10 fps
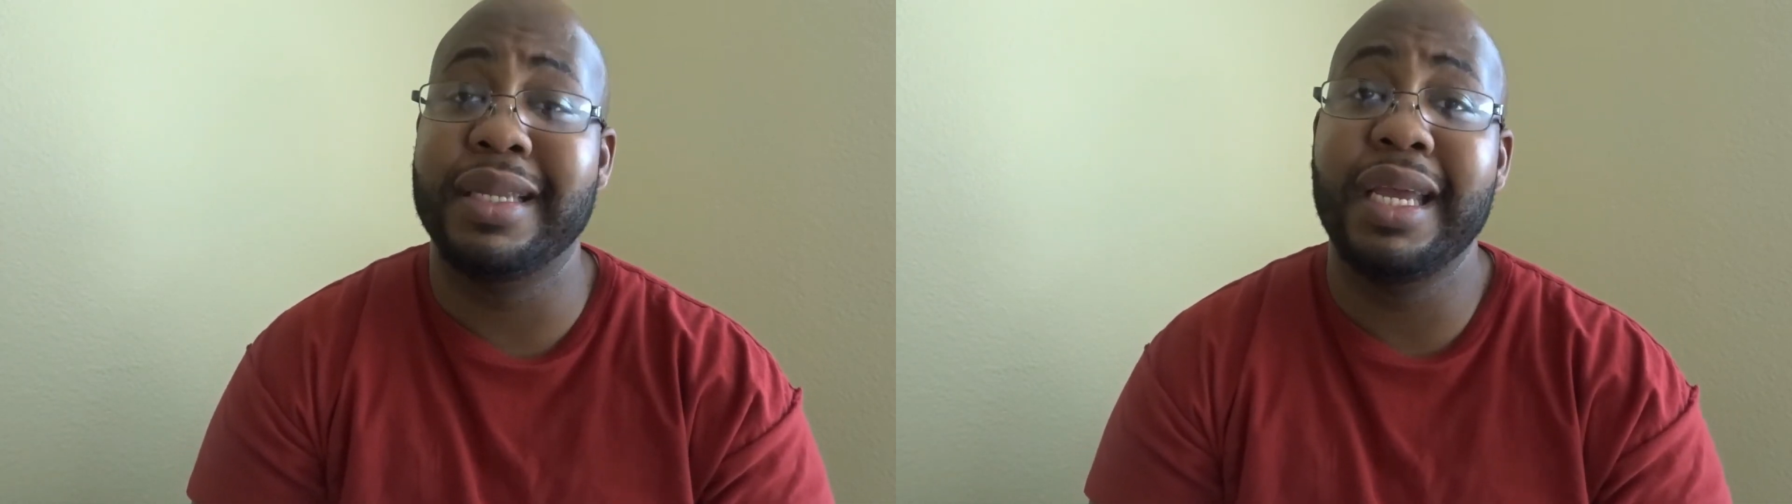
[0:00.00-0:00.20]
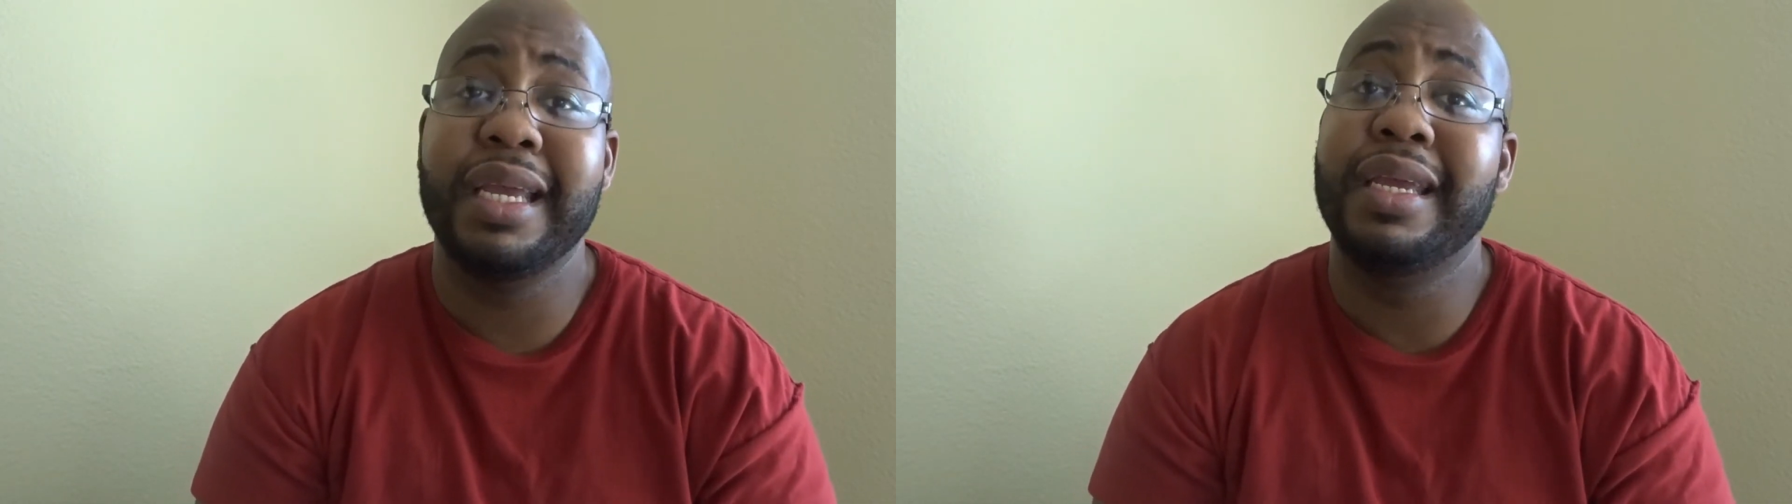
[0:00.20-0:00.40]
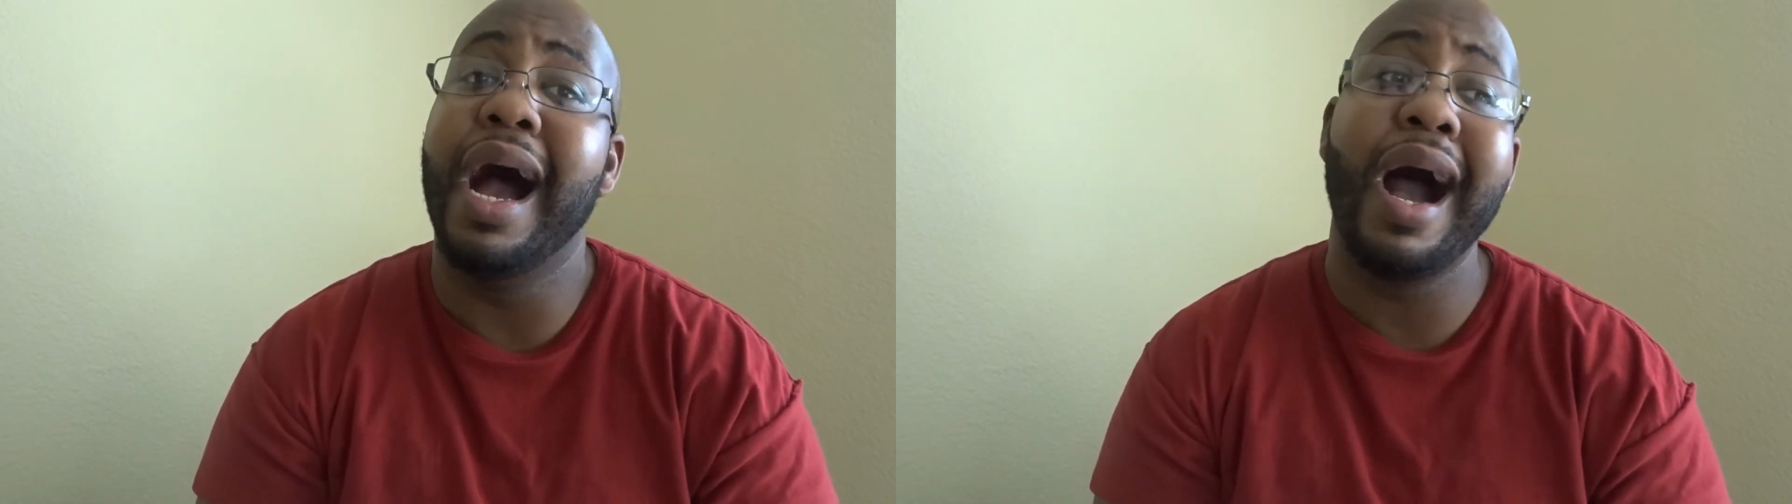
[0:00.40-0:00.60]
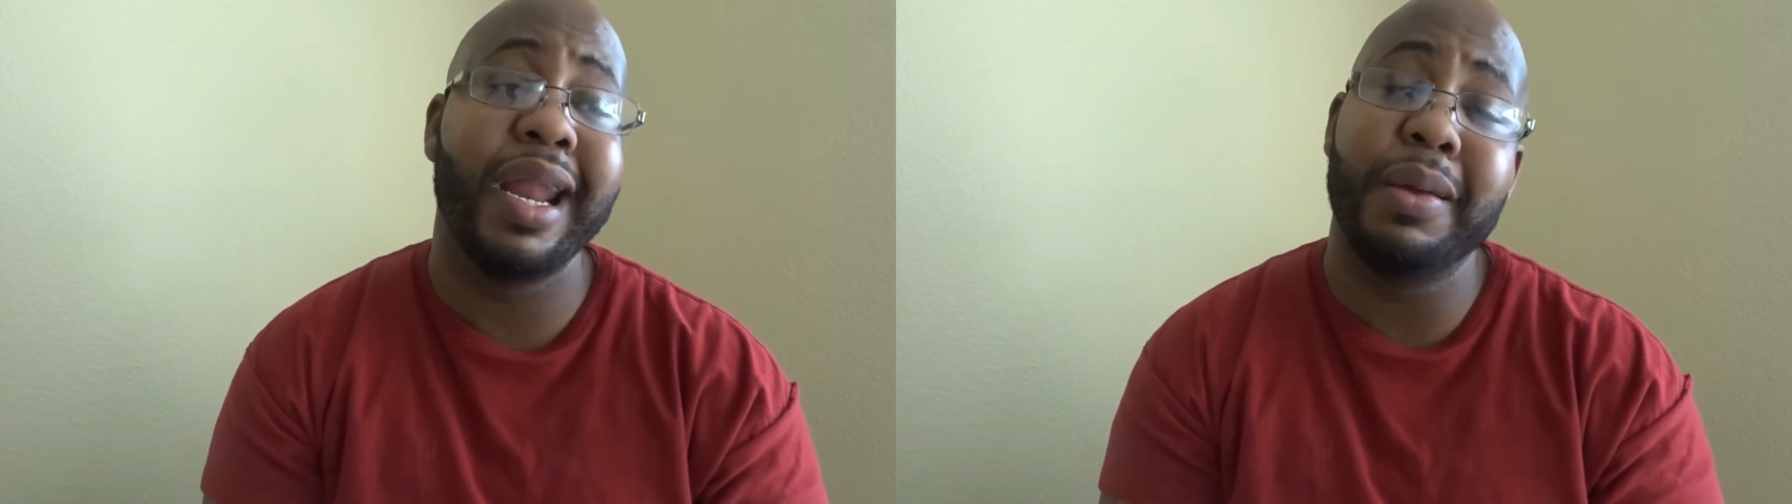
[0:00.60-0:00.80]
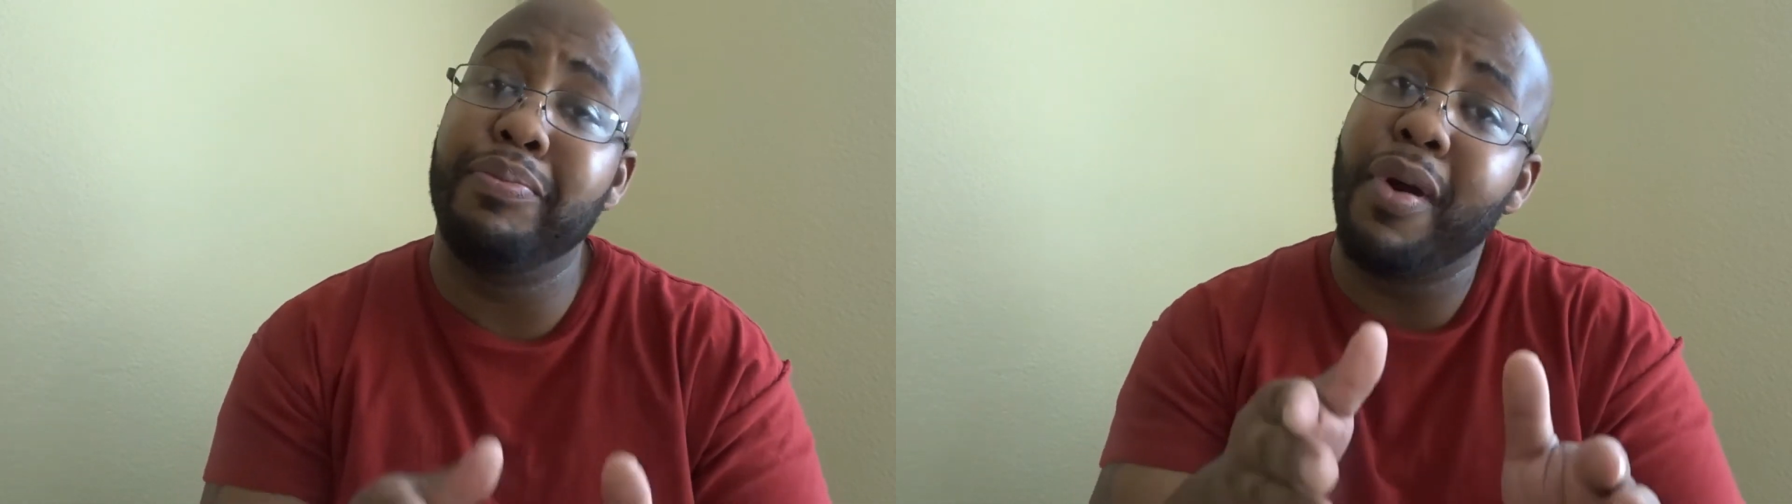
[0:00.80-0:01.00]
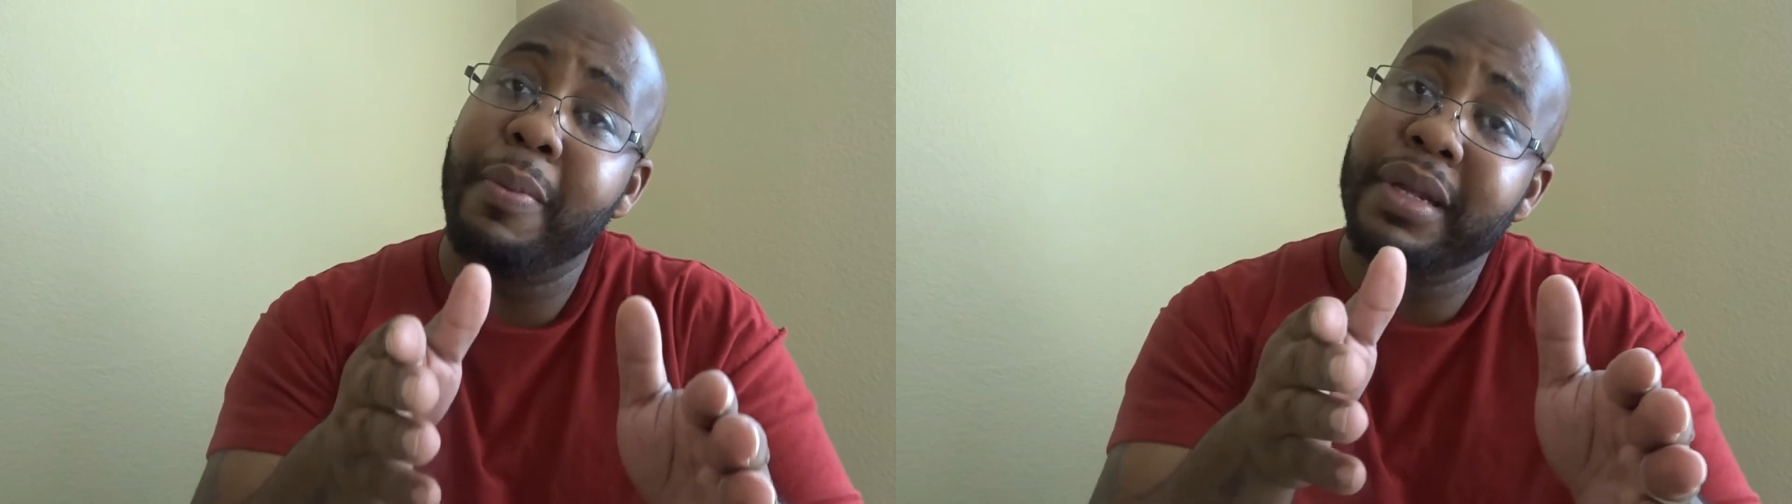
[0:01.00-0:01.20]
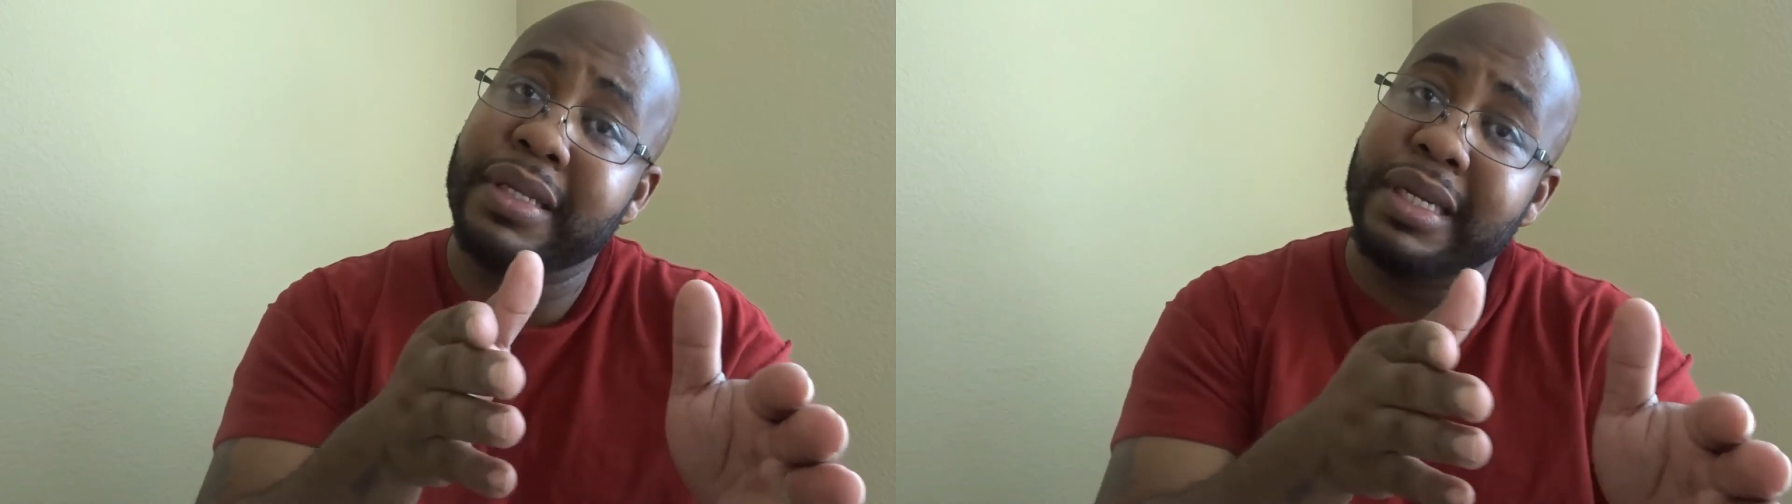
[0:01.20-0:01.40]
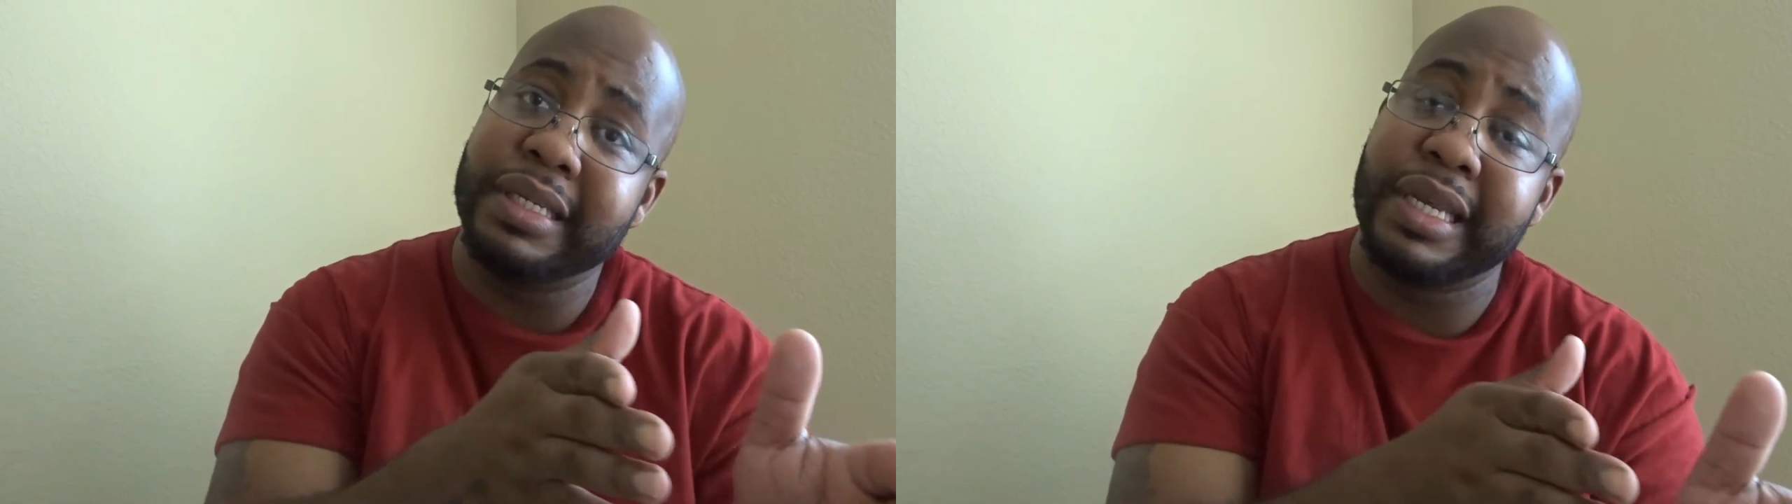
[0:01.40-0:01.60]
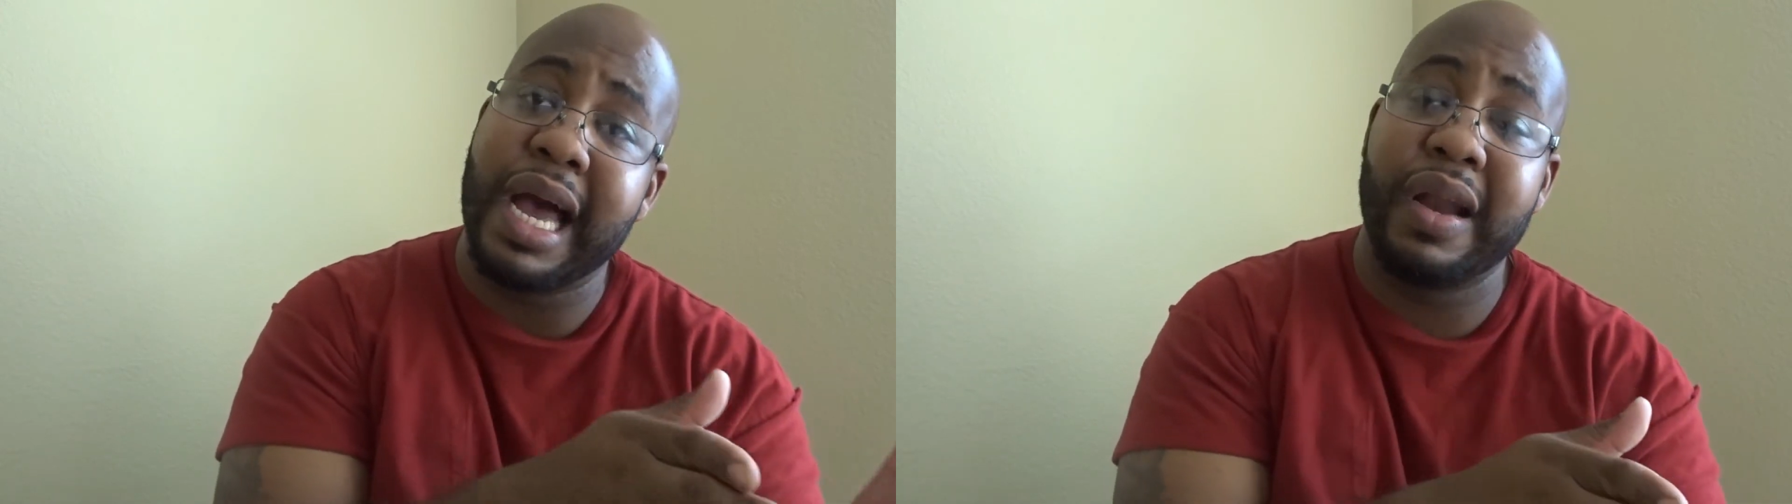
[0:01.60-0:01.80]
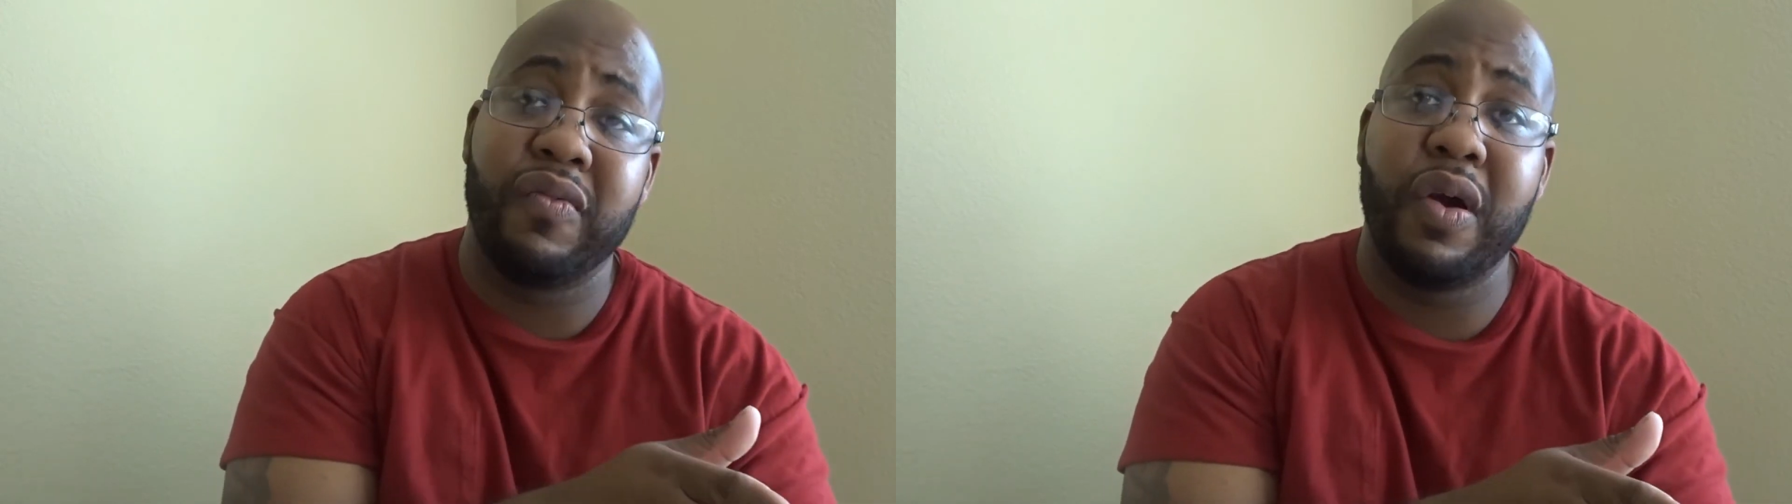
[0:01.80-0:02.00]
it brought me to the side of the